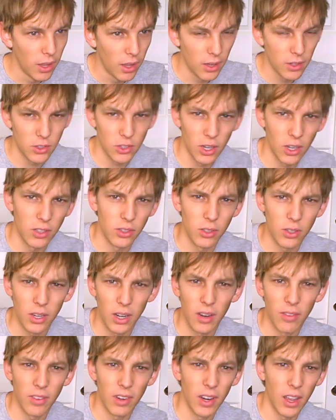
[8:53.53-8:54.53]
G.I. Joe could
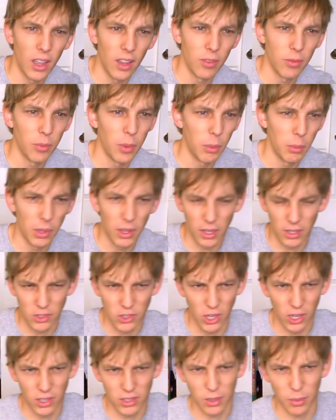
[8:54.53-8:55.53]
have a knife. Maybe, like,
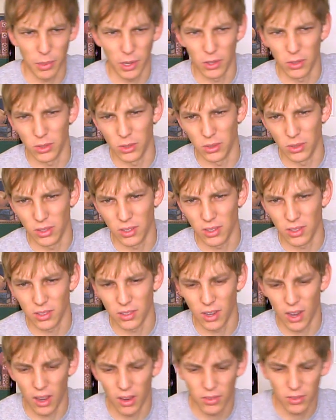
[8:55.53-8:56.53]
Jake somehow loses his
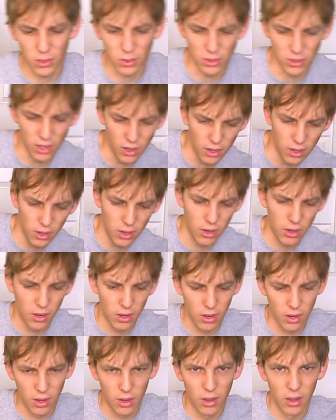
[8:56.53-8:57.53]
knife. So he's, like,
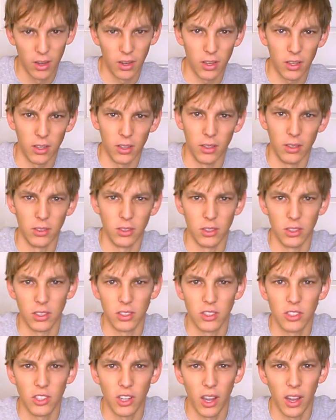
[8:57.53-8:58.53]
you know,
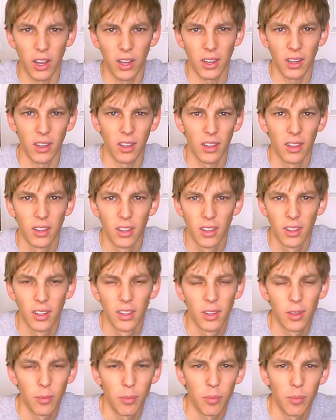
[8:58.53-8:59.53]
just giant
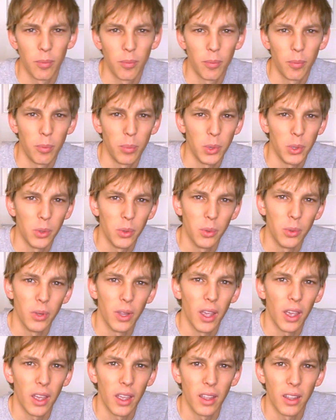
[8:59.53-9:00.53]
blue
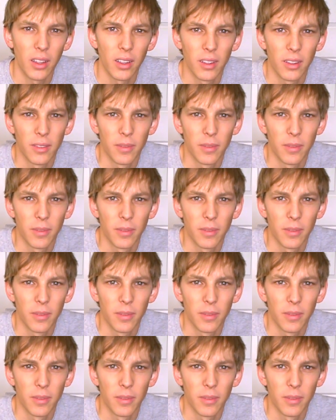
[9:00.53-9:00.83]
guy.